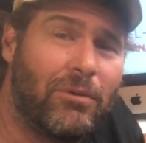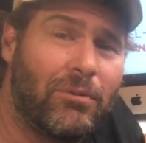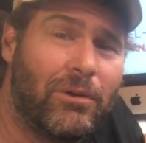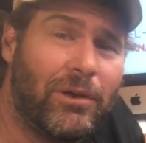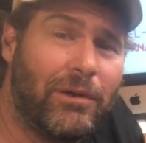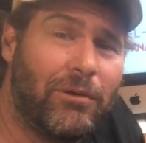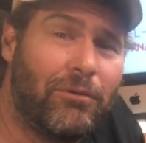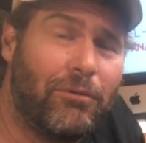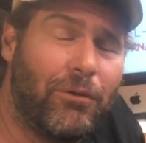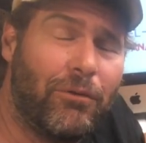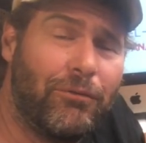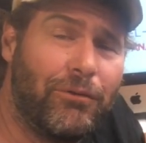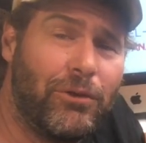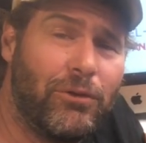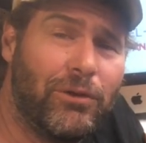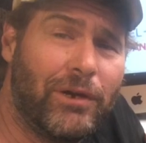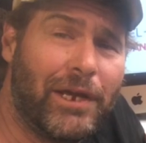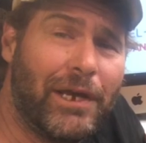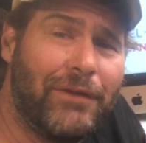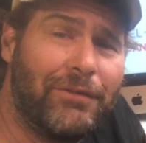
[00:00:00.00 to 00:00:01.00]
we're going to
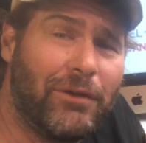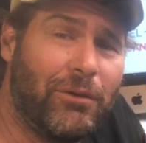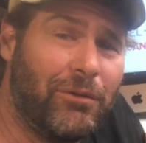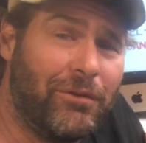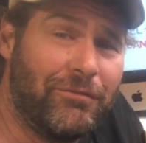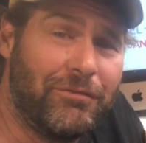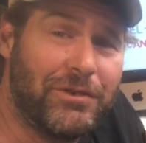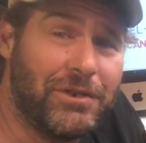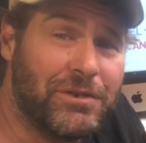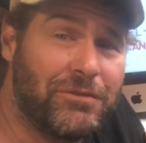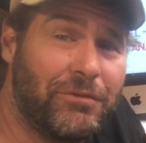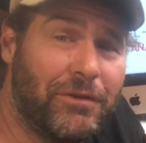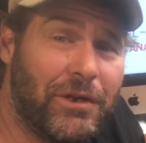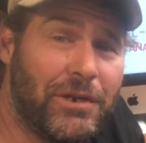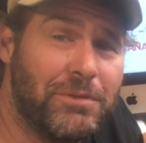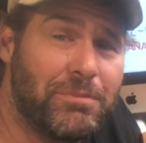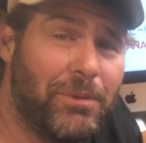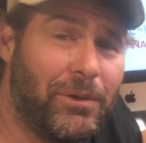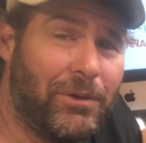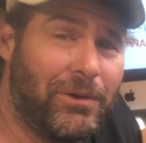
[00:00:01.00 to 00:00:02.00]
review a kit that we've just
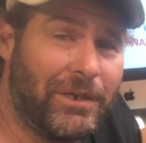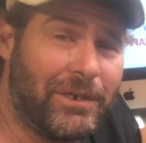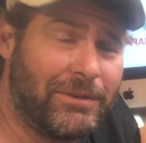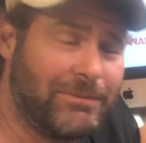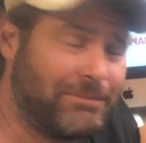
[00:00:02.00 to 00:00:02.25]
finished building.